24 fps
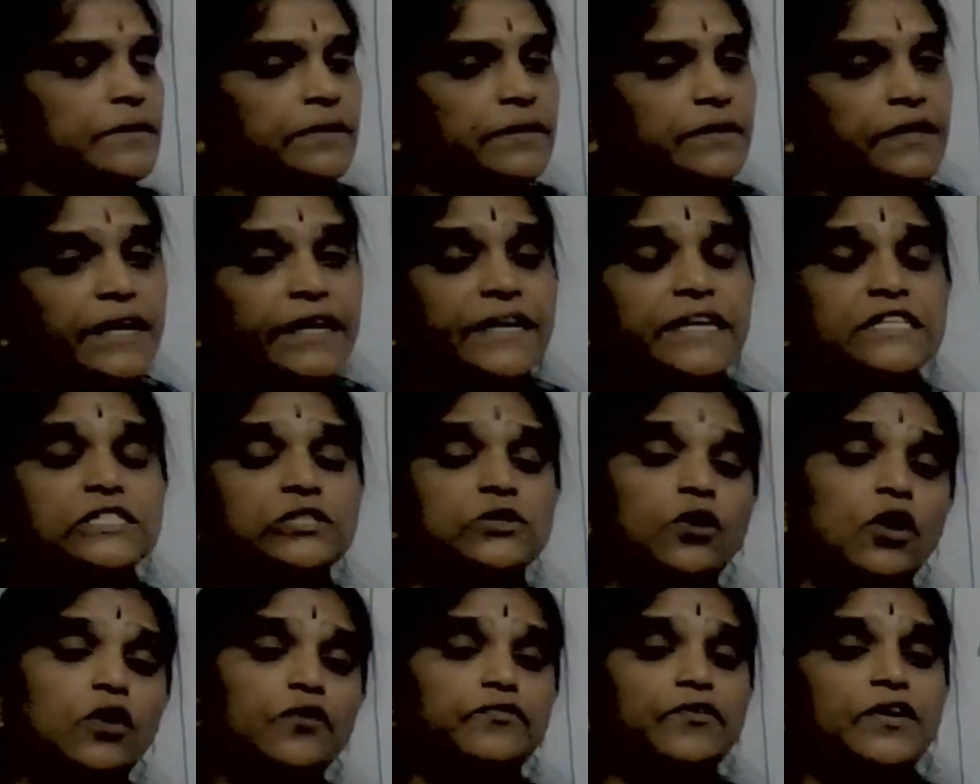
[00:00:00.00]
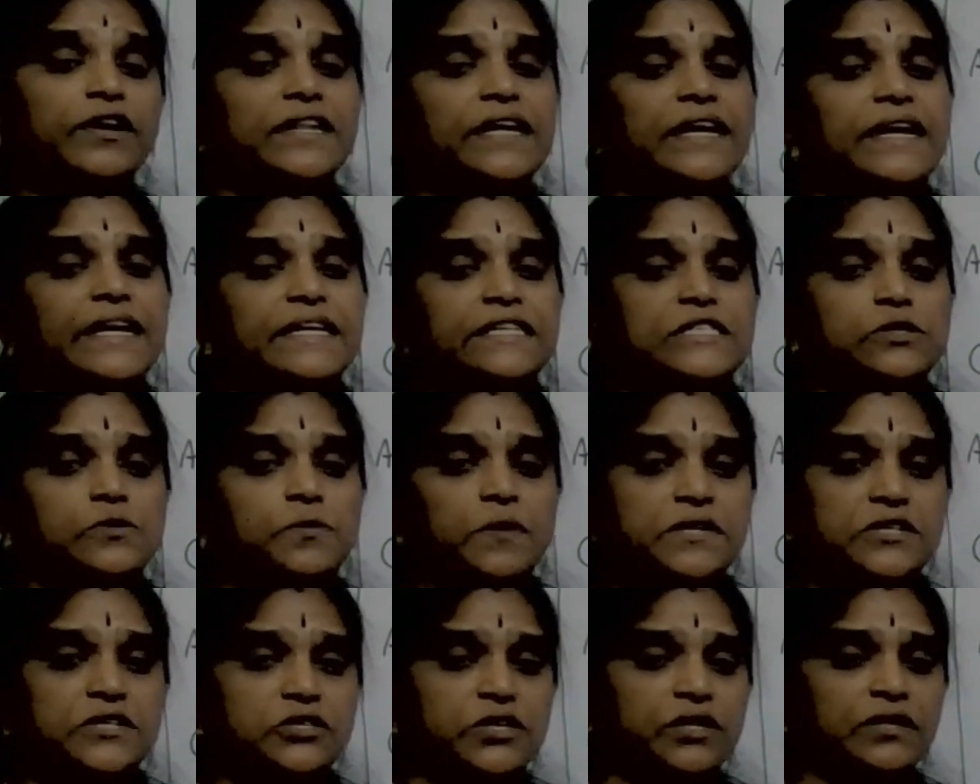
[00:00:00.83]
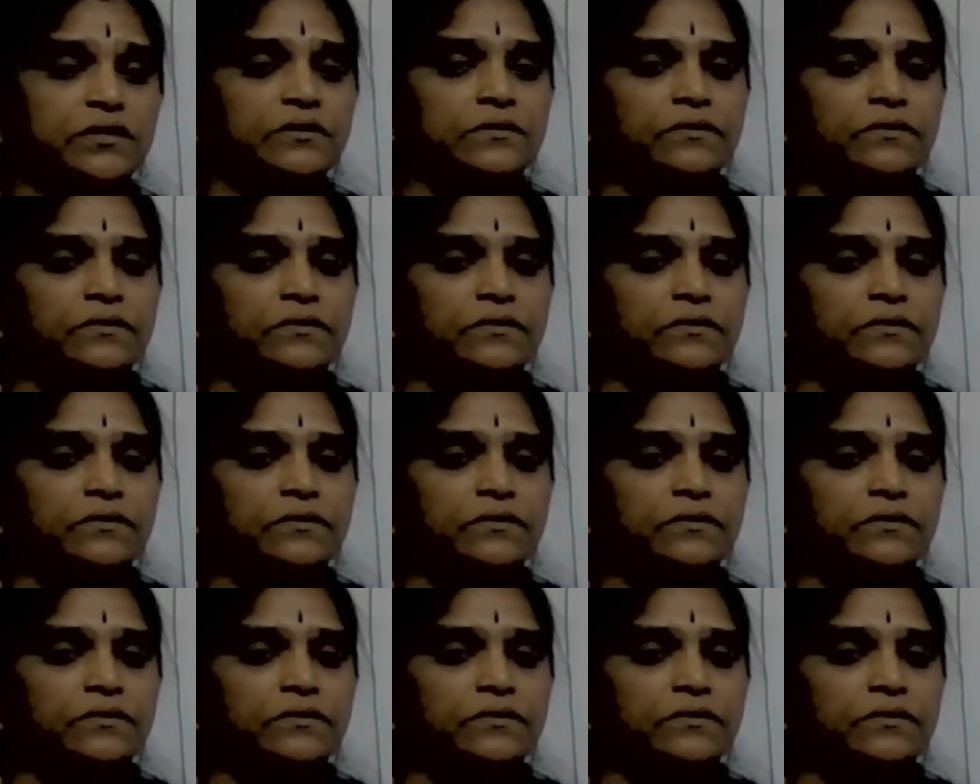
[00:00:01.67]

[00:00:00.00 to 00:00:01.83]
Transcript: Let us go for the next question.